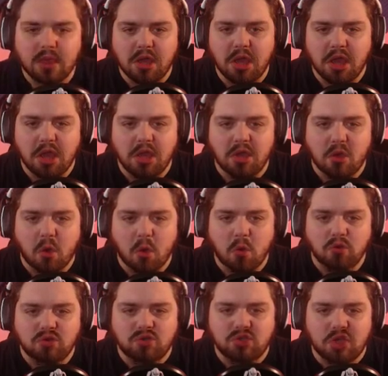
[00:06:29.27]
Eat
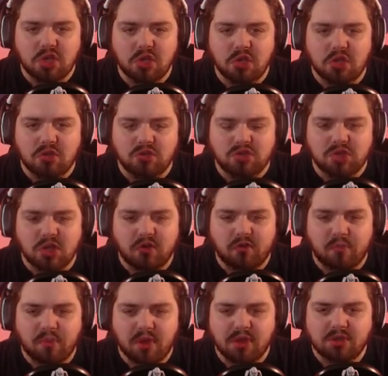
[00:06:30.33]
cold steel, you son of a
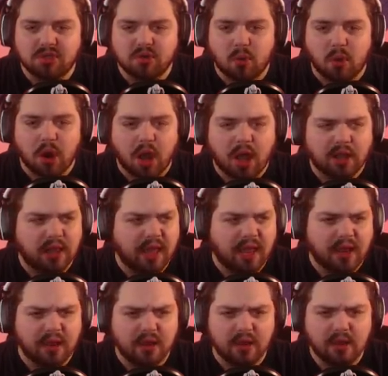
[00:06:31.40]
bitch, or hot
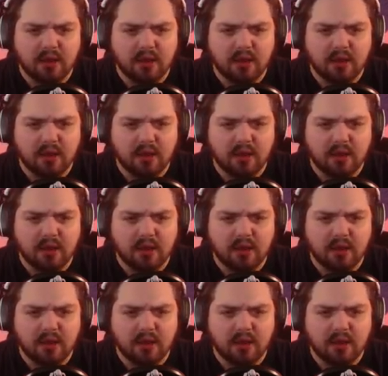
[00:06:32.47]
lead.